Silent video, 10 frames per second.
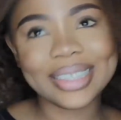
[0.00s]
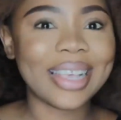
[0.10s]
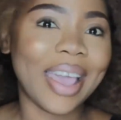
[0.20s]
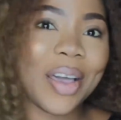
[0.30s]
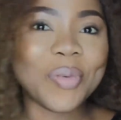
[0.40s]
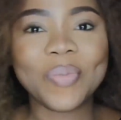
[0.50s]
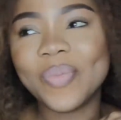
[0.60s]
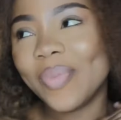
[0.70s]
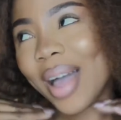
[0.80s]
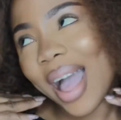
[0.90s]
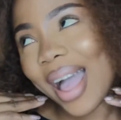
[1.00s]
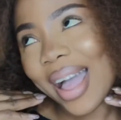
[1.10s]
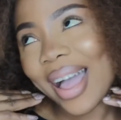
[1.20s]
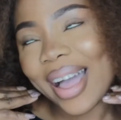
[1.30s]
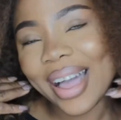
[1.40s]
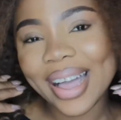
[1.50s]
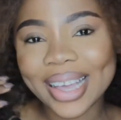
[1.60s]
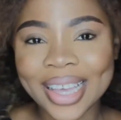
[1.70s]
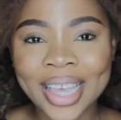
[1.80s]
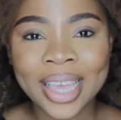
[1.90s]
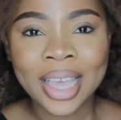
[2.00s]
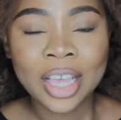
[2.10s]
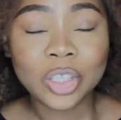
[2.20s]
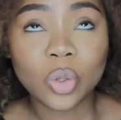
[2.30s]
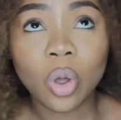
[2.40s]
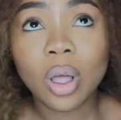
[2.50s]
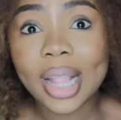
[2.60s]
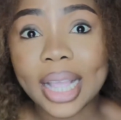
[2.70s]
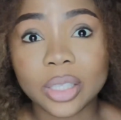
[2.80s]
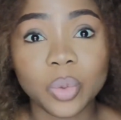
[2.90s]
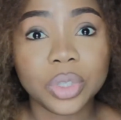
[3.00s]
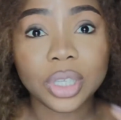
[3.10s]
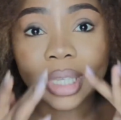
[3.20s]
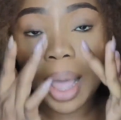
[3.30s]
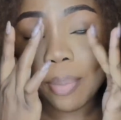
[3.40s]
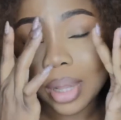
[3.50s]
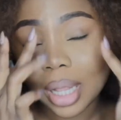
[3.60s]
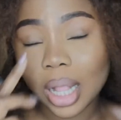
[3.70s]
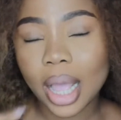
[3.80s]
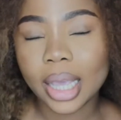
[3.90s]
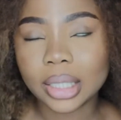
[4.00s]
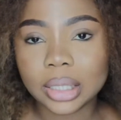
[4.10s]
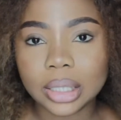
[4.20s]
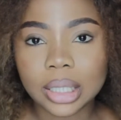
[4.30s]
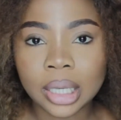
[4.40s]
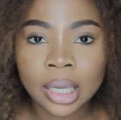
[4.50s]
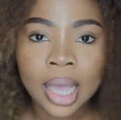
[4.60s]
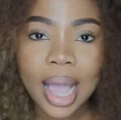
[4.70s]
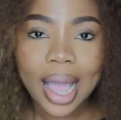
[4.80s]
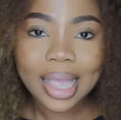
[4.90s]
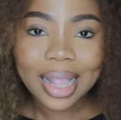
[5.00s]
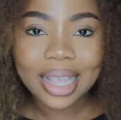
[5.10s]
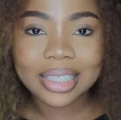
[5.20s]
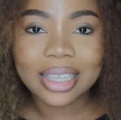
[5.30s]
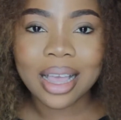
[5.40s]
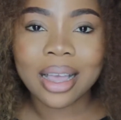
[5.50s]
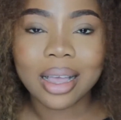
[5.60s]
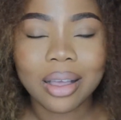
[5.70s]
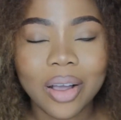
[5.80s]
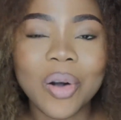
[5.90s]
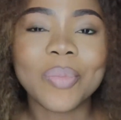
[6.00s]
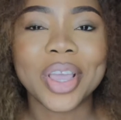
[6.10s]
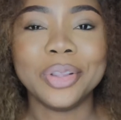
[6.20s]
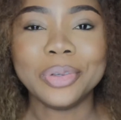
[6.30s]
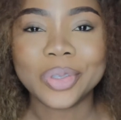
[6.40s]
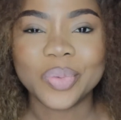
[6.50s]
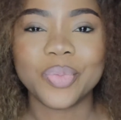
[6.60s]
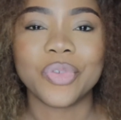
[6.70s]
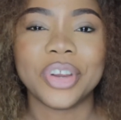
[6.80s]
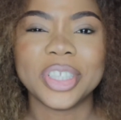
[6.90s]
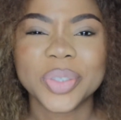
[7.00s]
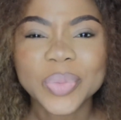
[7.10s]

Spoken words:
I am back. So all I did was just apply the highlighter on my nose bridge.